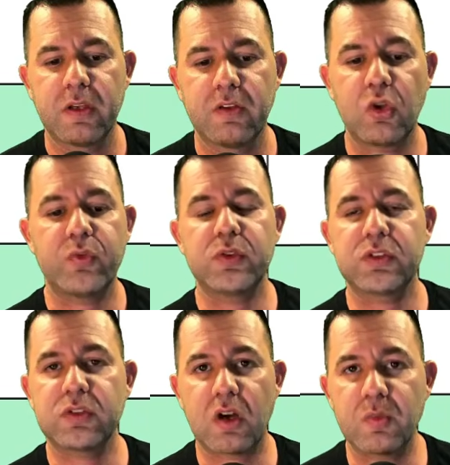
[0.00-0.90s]
So if you
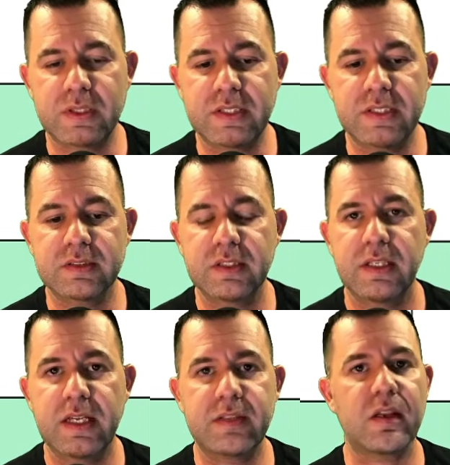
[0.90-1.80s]
start with this,
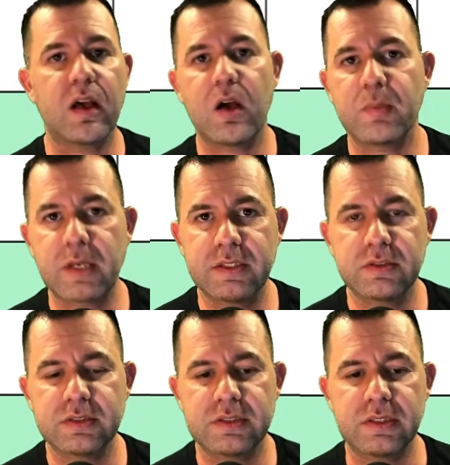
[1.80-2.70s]
it's, oh, I'm not
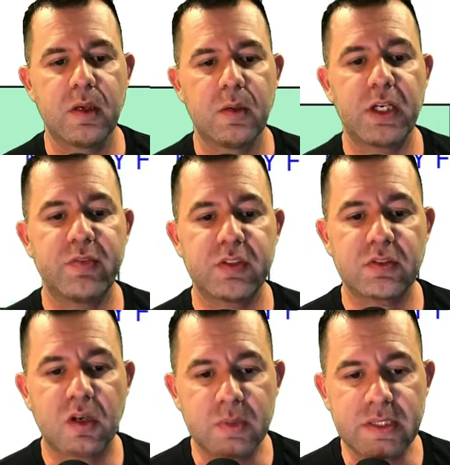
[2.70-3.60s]
interested. But if you
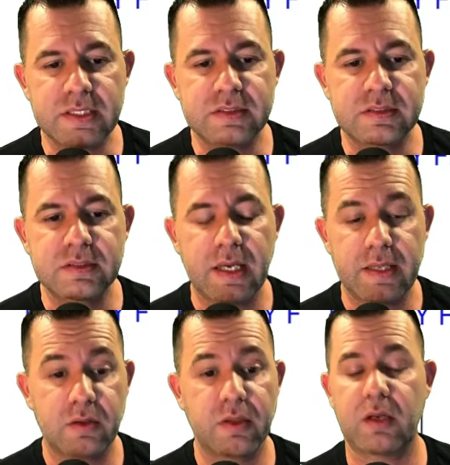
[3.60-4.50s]
start with this and
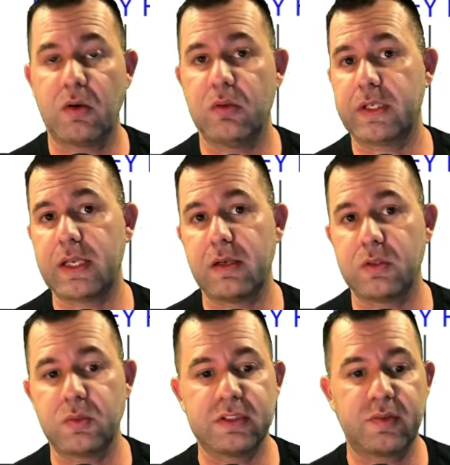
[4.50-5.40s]
they're like, holy cow, no
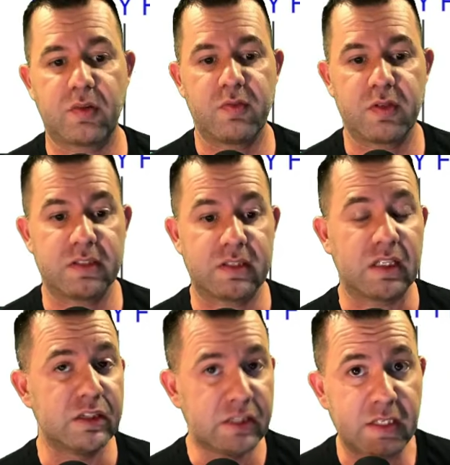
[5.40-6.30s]
one's ever offered us
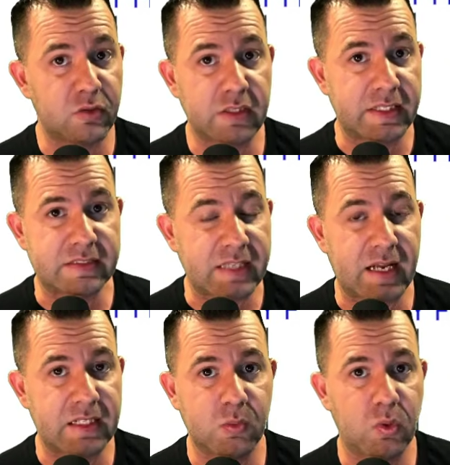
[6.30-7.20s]
literally
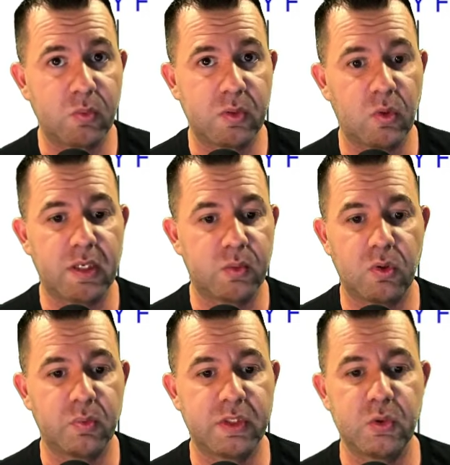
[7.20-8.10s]
exactly what we want and what
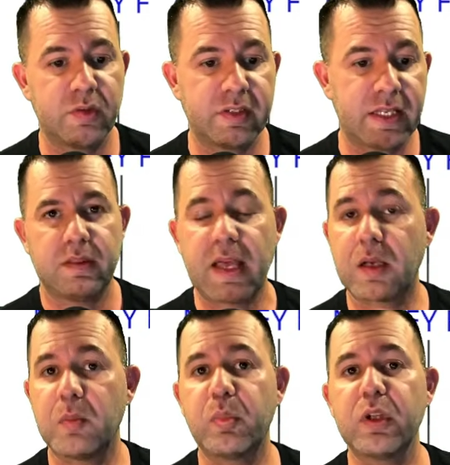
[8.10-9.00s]
we do every day, that
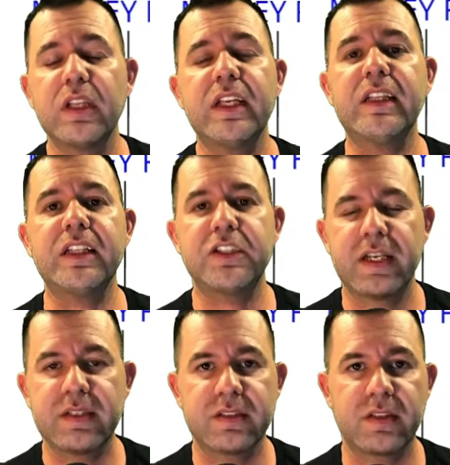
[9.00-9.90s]
completely
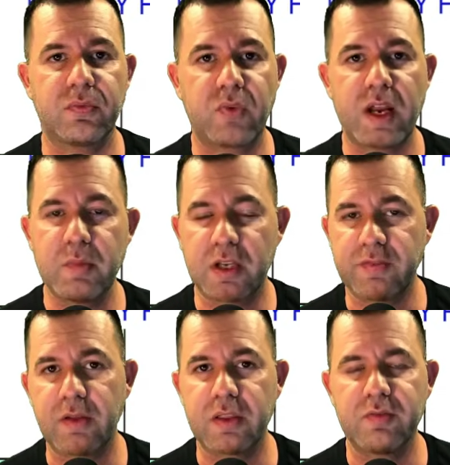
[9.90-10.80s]
changes the framing of
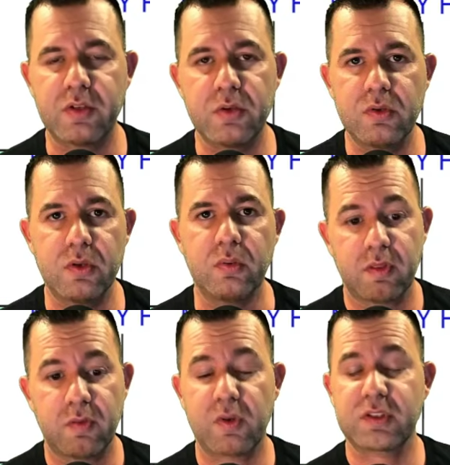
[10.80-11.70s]
how they view you.
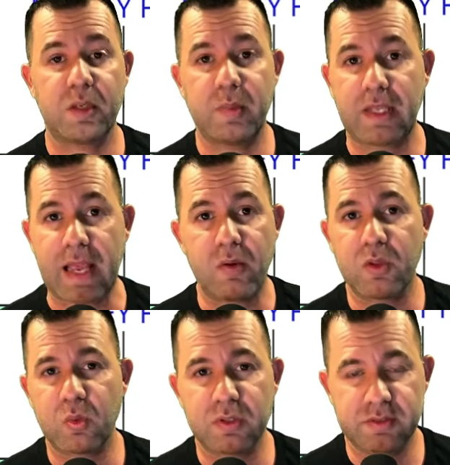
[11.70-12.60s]
They're first going to be like, how in the
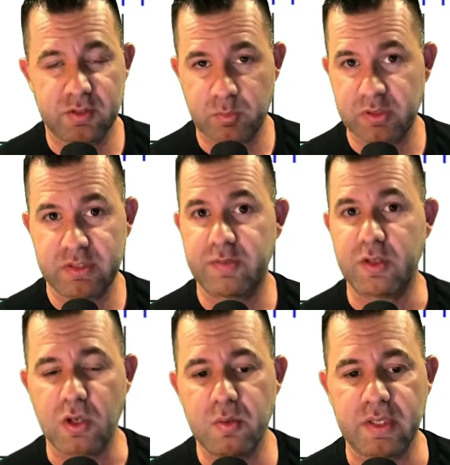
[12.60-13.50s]
world does this person even
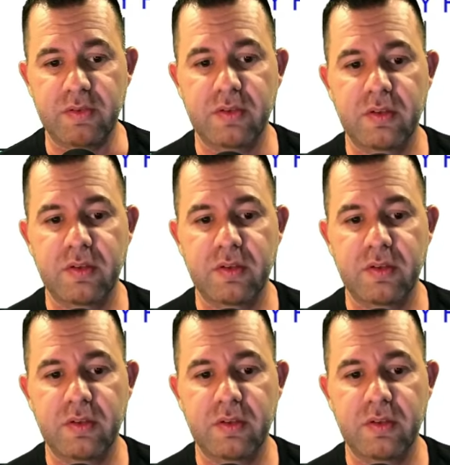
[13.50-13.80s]
know this?